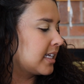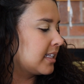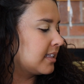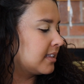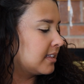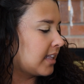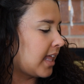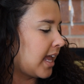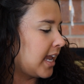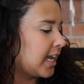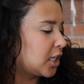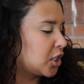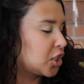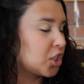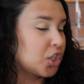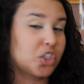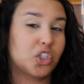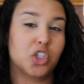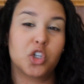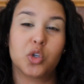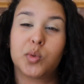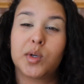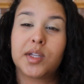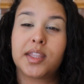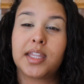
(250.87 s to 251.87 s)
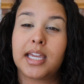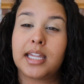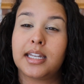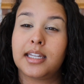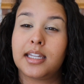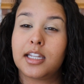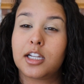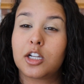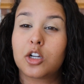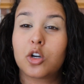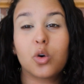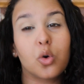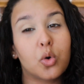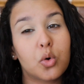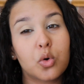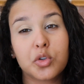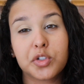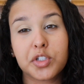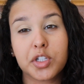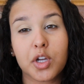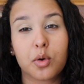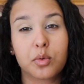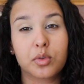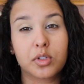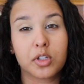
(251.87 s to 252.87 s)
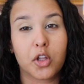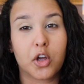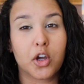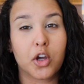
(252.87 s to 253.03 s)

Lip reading: I like to do with any cool tone